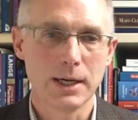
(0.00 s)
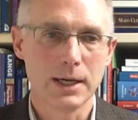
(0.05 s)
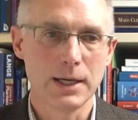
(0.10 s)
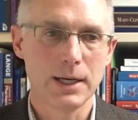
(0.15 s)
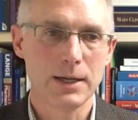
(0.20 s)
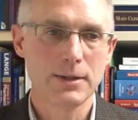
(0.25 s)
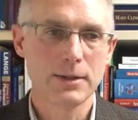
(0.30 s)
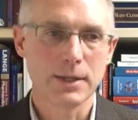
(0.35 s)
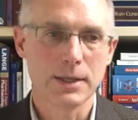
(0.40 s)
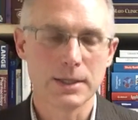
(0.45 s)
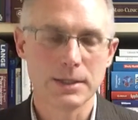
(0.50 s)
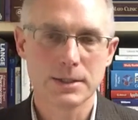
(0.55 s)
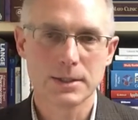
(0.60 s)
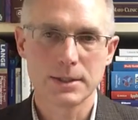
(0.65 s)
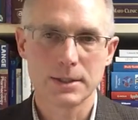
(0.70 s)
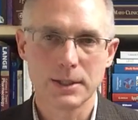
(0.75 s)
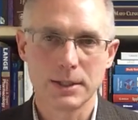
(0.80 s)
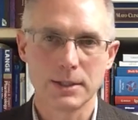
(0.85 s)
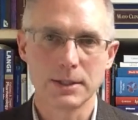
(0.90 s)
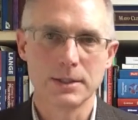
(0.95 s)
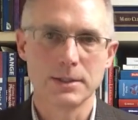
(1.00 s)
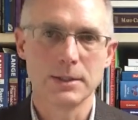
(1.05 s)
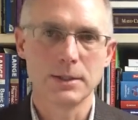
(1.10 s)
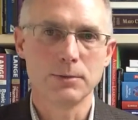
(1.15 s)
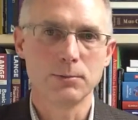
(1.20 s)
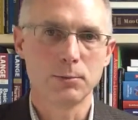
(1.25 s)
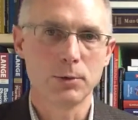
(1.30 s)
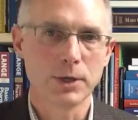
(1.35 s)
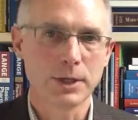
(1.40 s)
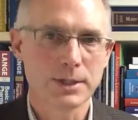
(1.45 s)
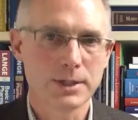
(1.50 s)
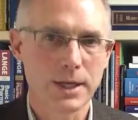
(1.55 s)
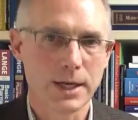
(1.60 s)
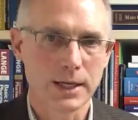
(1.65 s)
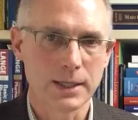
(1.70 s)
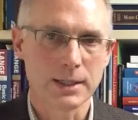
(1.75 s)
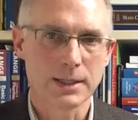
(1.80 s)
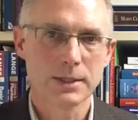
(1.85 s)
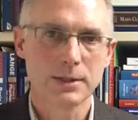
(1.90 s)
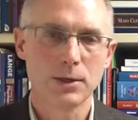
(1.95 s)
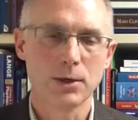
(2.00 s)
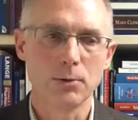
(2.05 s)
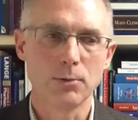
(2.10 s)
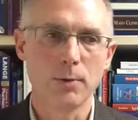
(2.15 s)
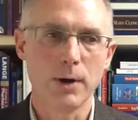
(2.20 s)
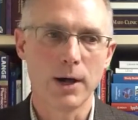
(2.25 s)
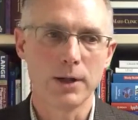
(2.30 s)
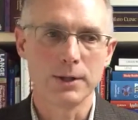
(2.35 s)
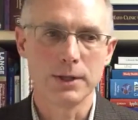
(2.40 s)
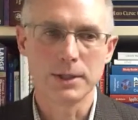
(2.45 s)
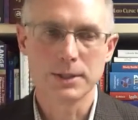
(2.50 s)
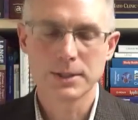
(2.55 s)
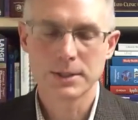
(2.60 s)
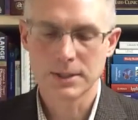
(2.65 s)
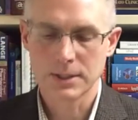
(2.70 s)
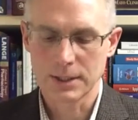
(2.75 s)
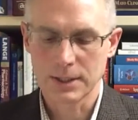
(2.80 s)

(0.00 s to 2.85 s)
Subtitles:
in this is in worksite wellness,